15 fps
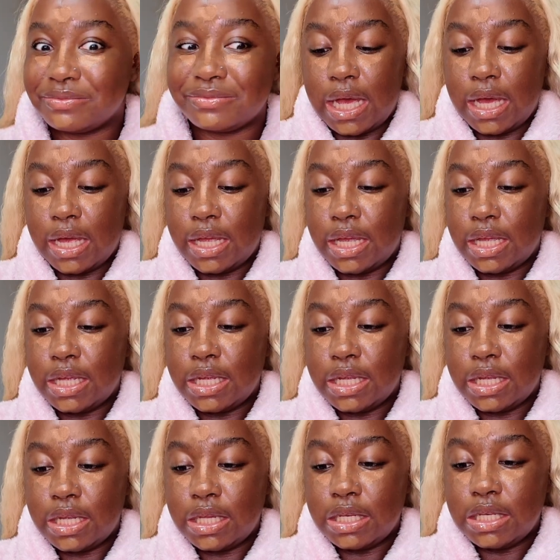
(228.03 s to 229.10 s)

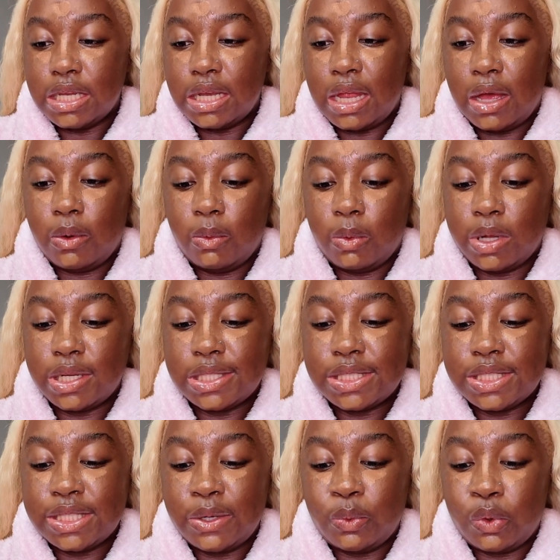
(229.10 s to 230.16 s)
I did not want to
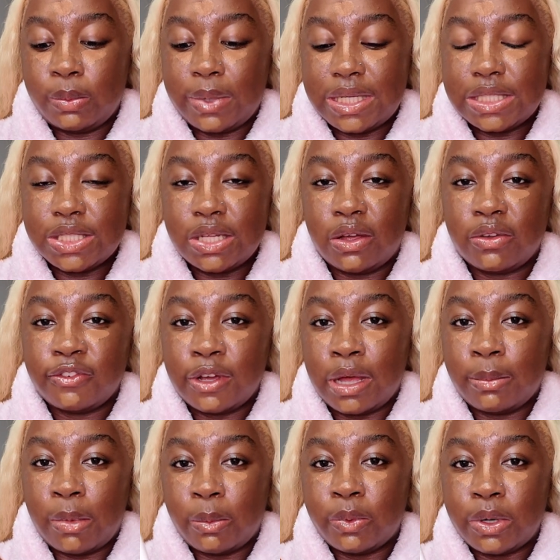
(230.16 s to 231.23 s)
sit with myself,
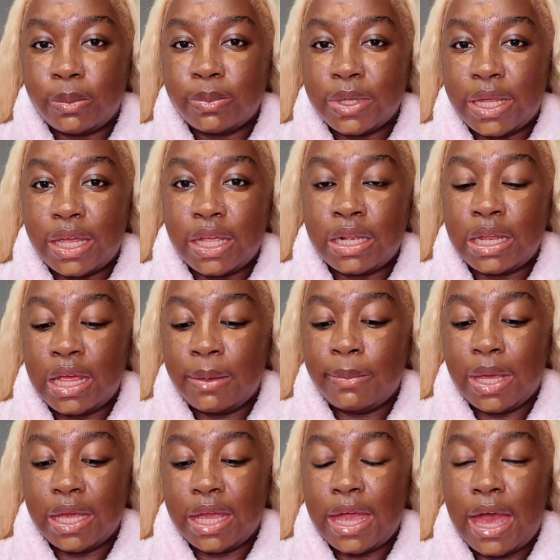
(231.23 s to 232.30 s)
come up with a plan and
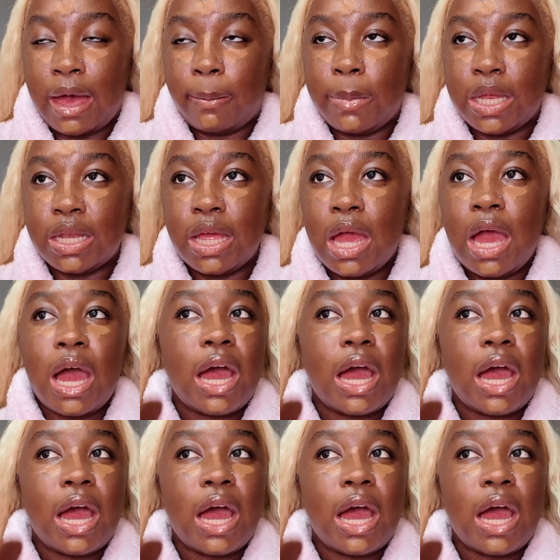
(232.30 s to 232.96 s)
make it happen.